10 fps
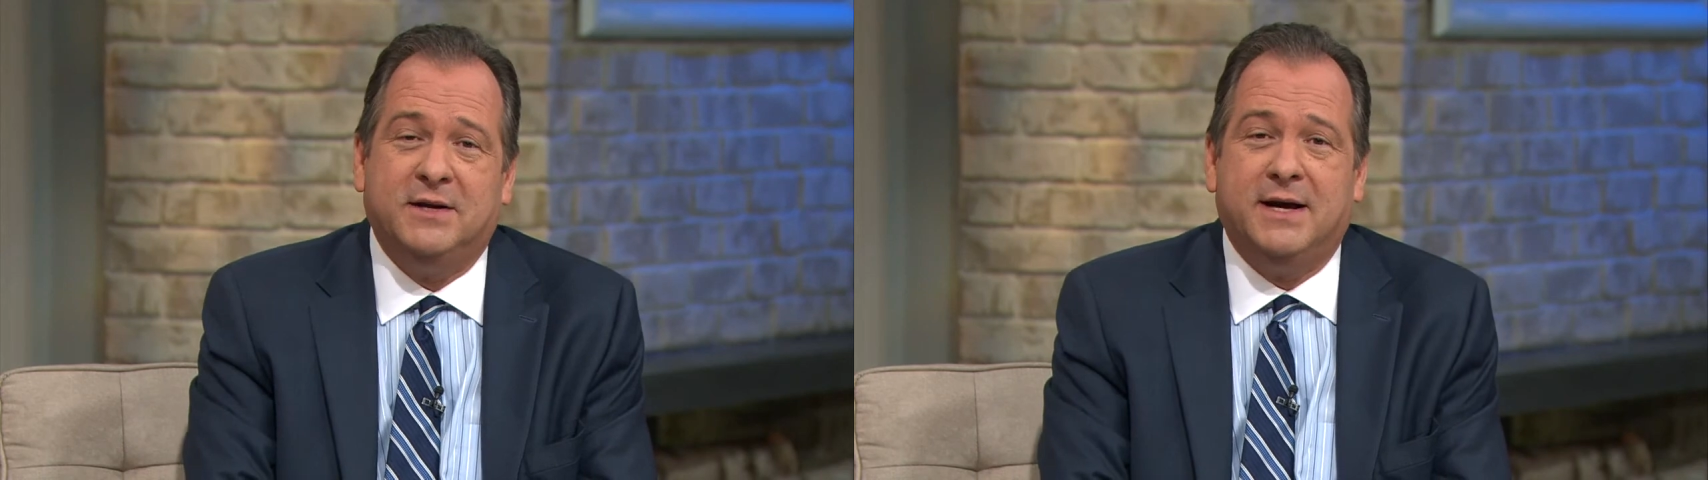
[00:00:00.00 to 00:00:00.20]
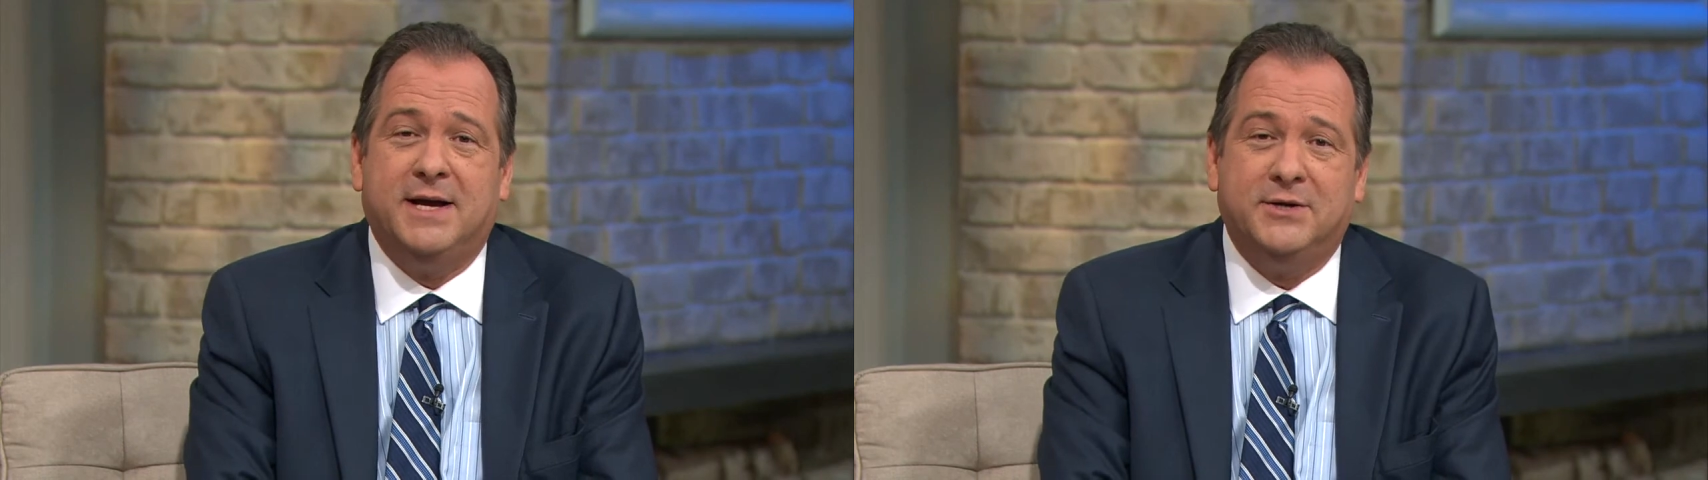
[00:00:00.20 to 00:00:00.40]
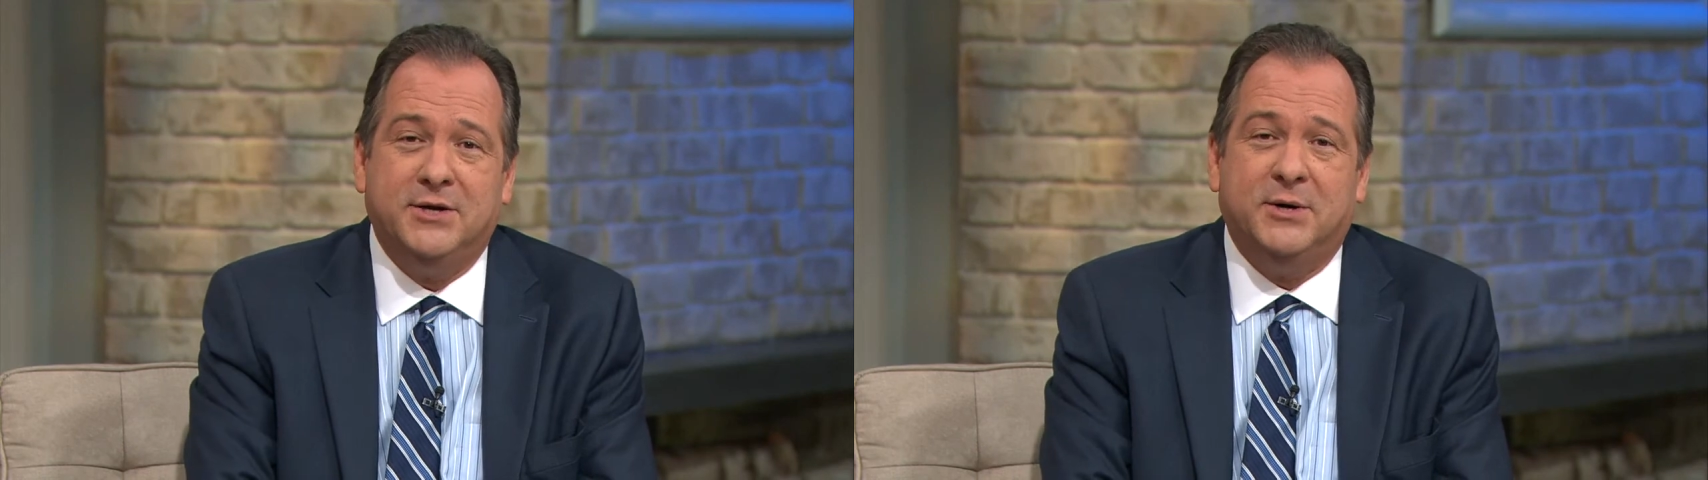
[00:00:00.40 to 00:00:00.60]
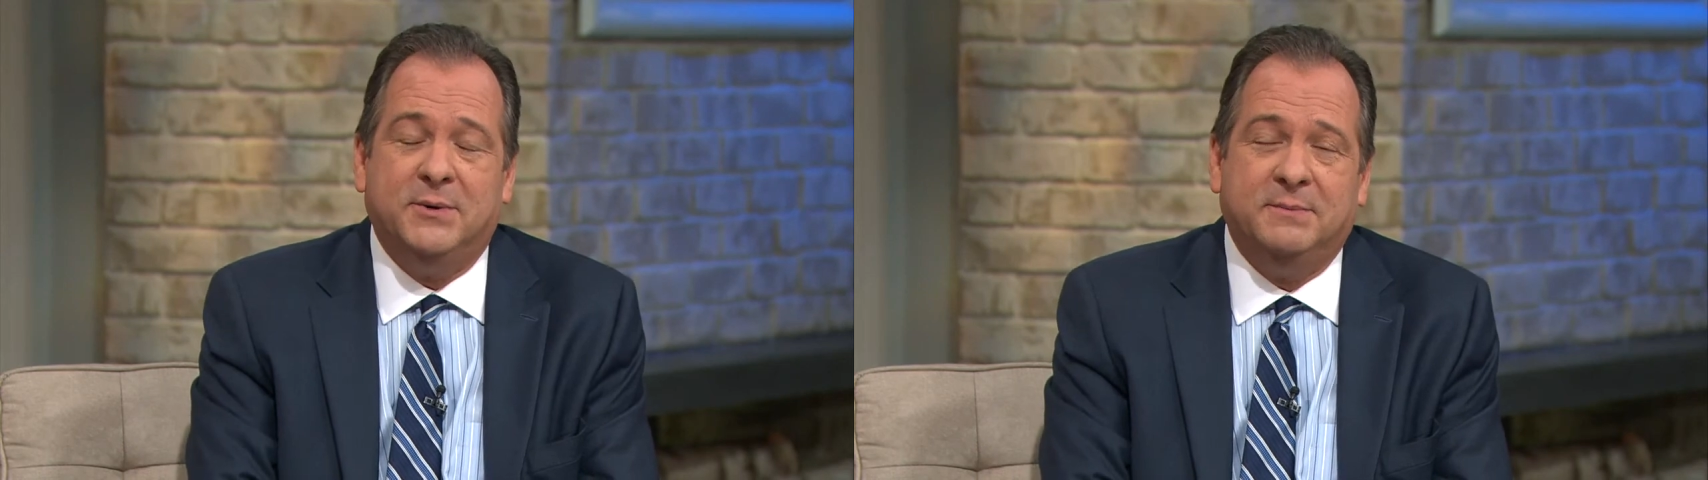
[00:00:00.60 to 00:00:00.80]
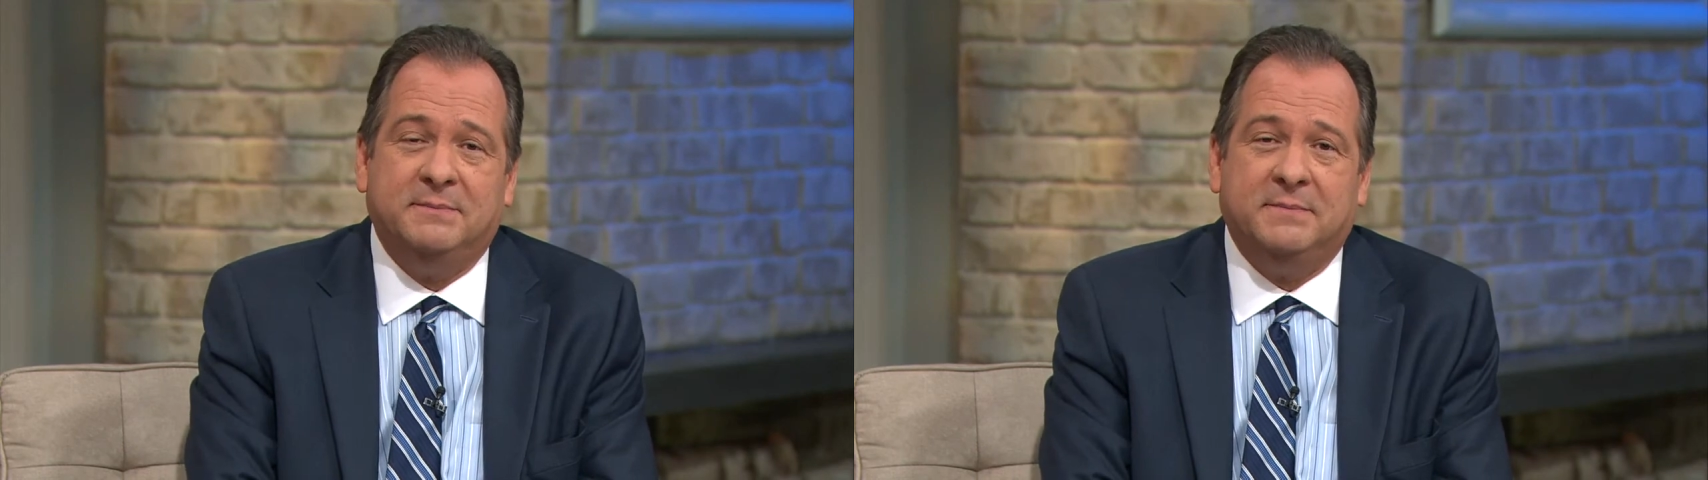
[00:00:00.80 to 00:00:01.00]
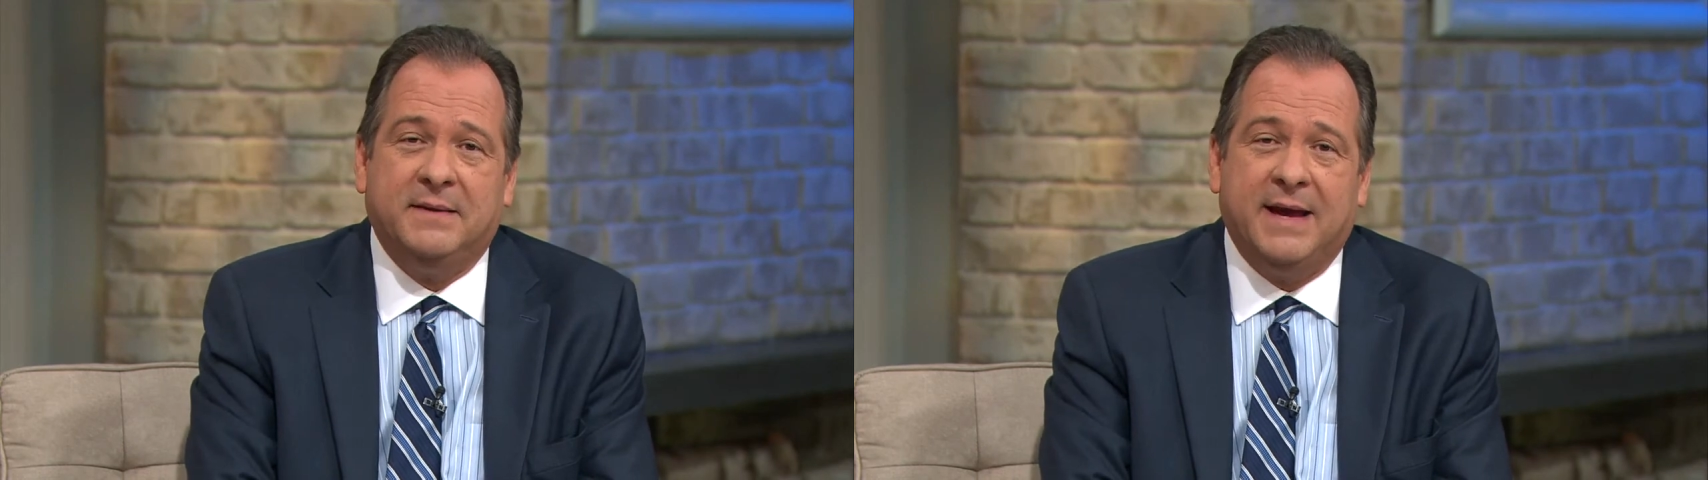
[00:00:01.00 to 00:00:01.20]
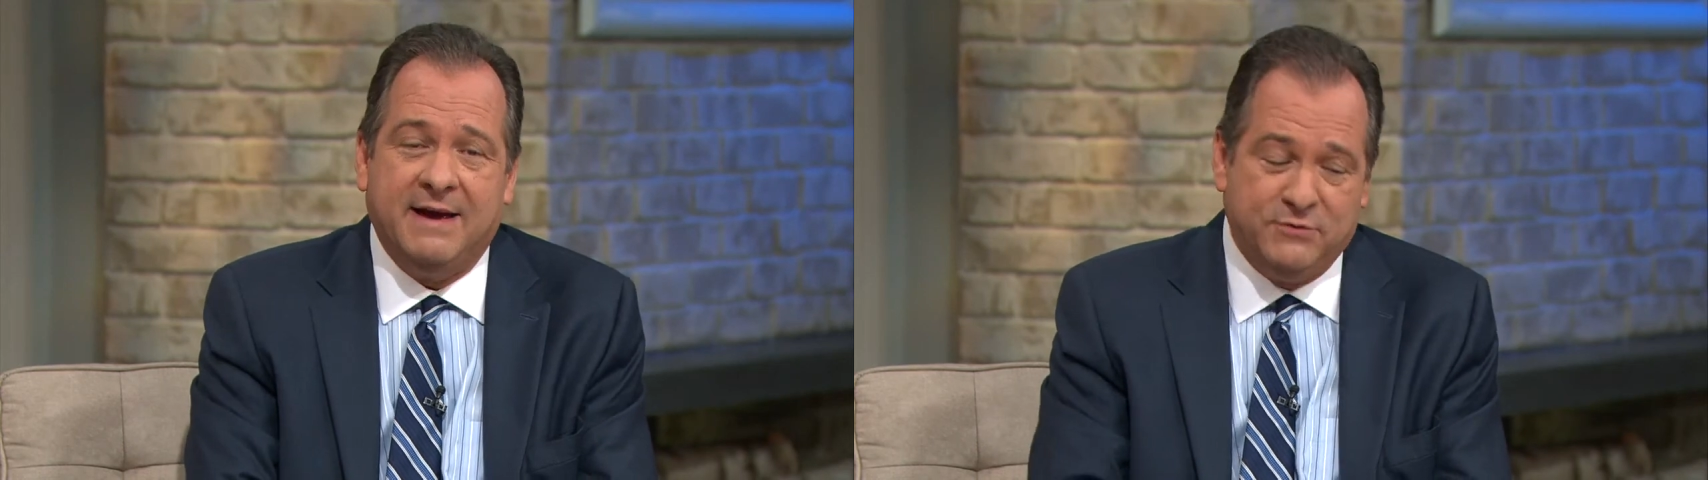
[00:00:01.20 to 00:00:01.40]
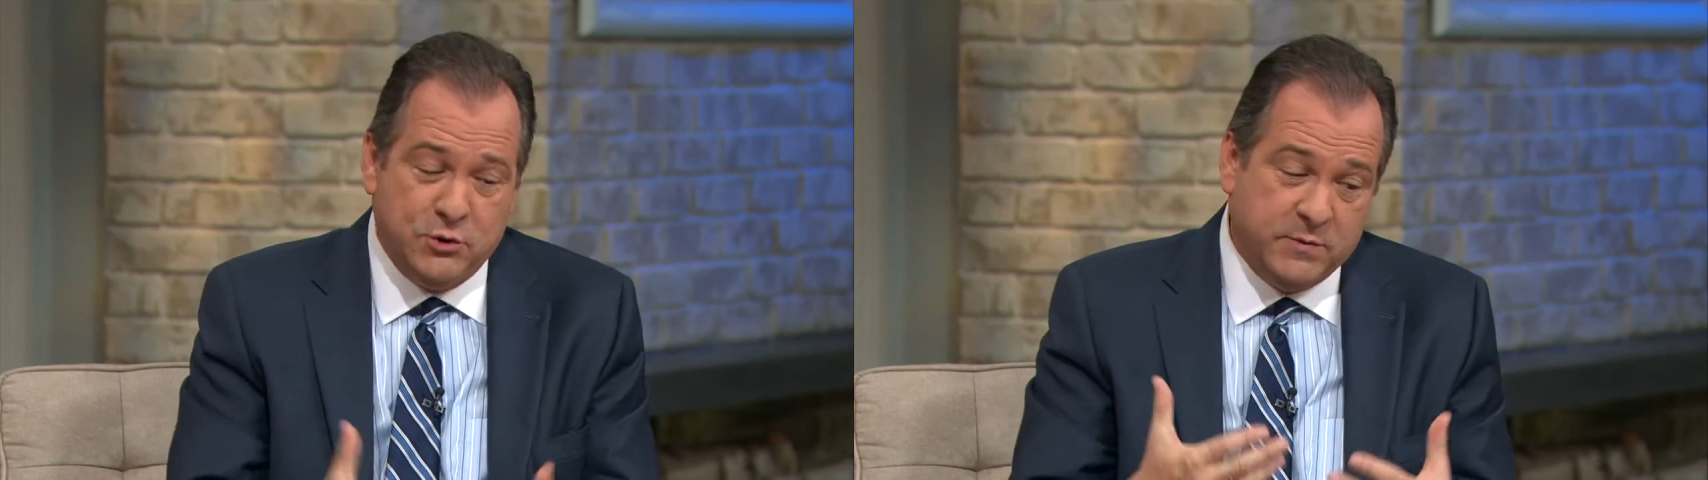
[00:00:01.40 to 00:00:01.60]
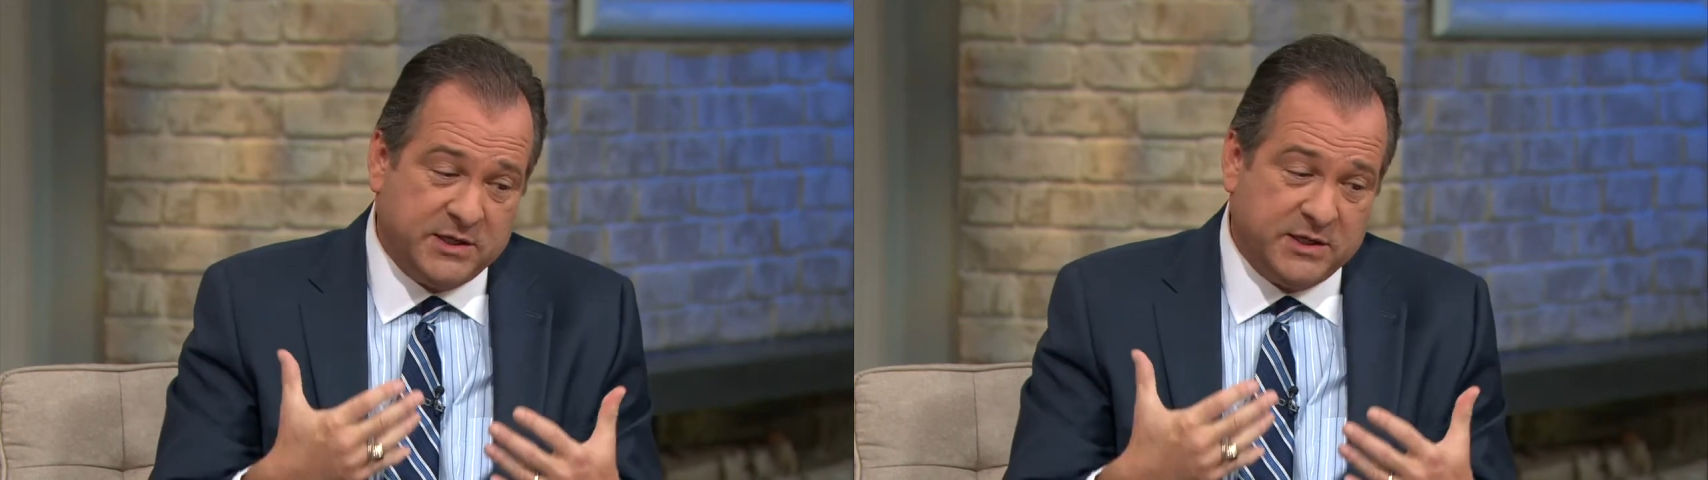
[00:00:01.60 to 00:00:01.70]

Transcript: God, know? Have you